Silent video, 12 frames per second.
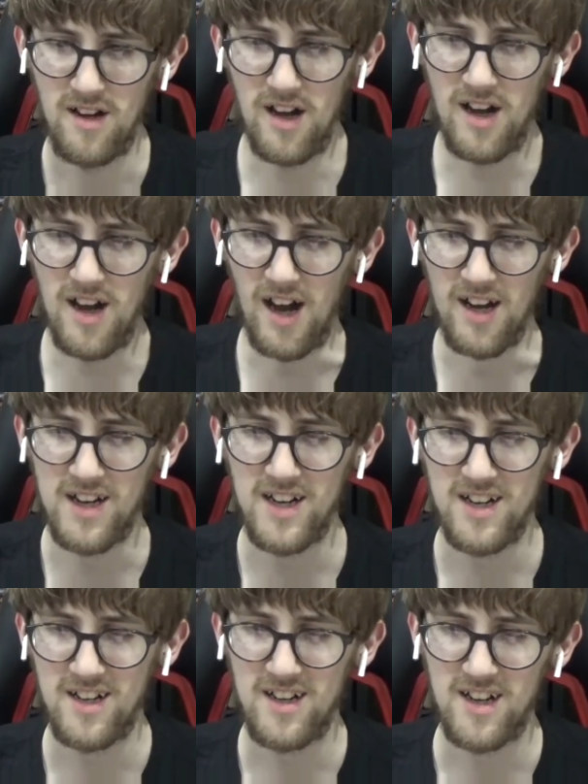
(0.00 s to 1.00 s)
I
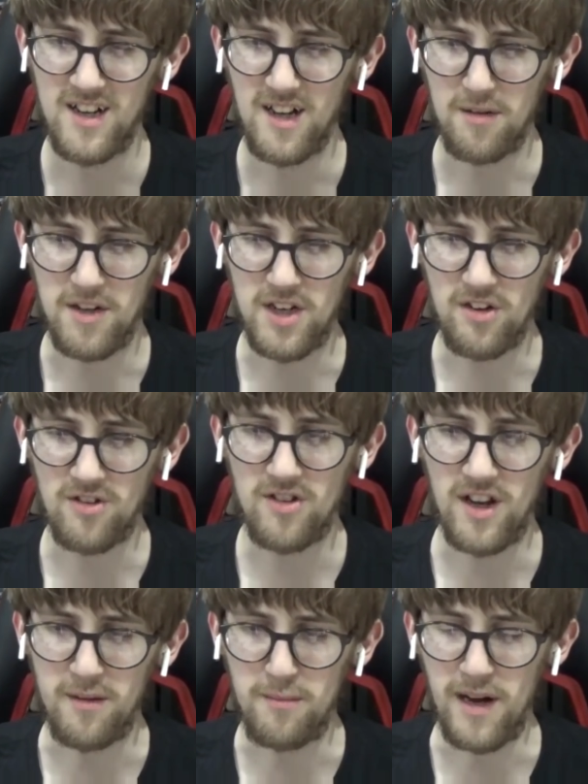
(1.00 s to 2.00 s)
mean, she looks
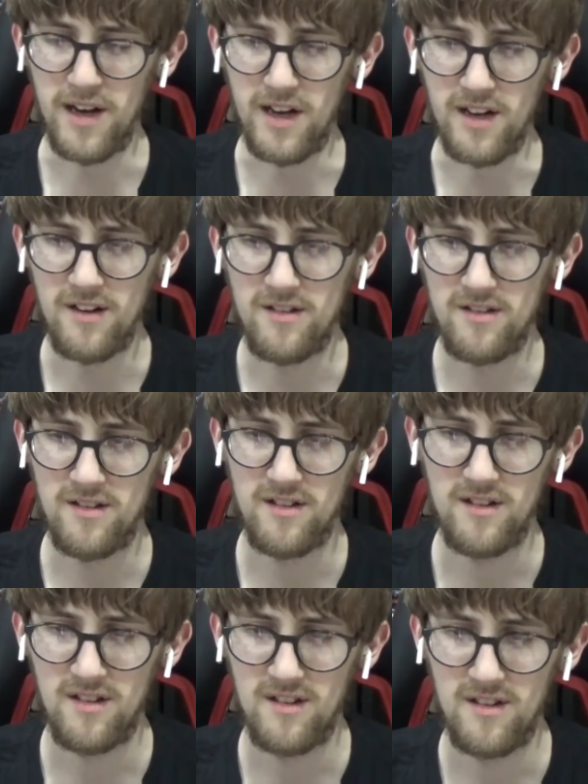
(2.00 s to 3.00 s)
kind of badass.
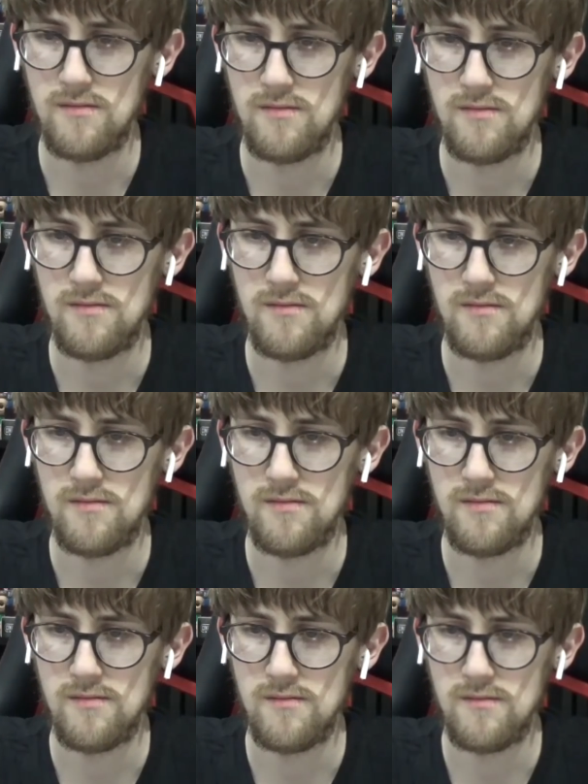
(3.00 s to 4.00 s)
You know,
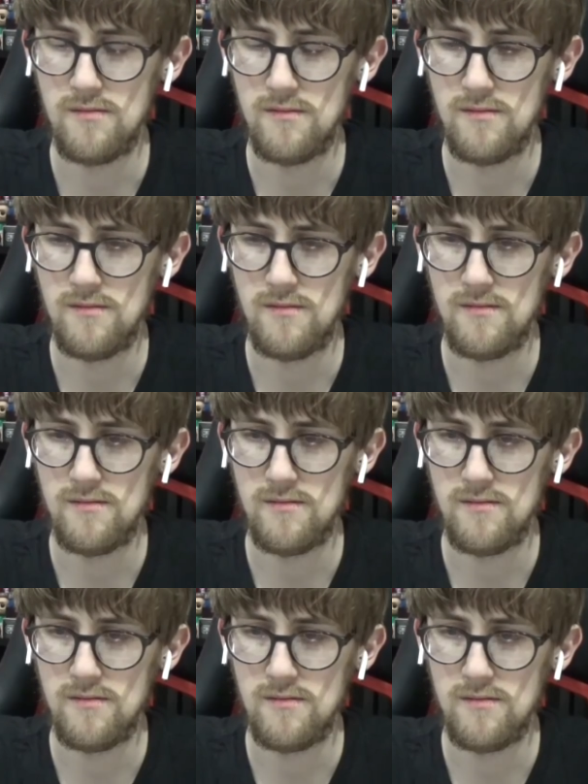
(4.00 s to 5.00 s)
sit with.
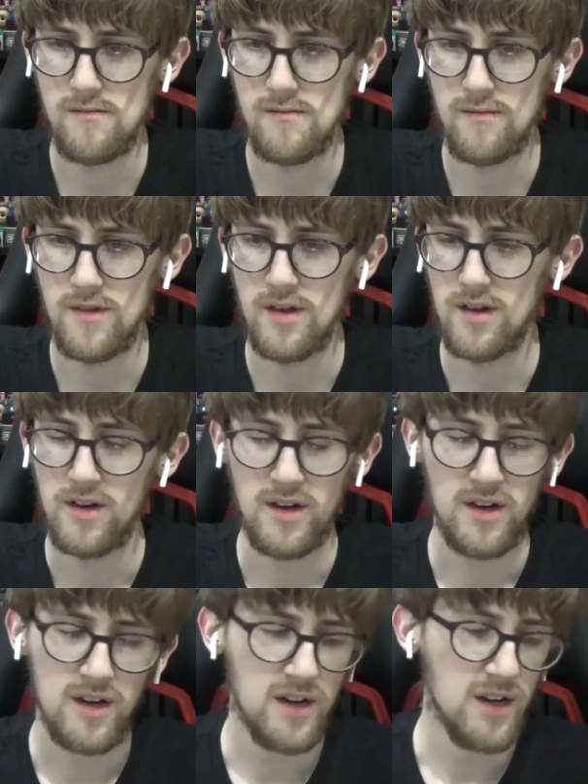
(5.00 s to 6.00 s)
Feeling
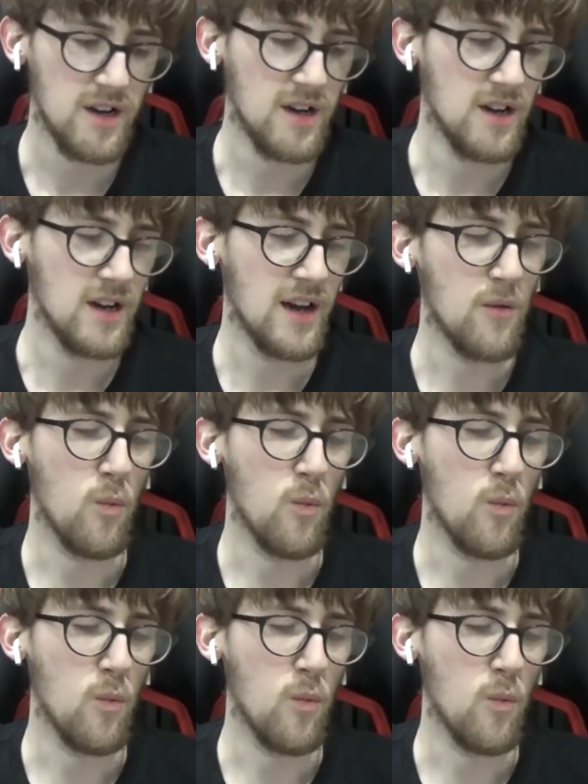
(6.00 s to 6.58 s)
totally at ease.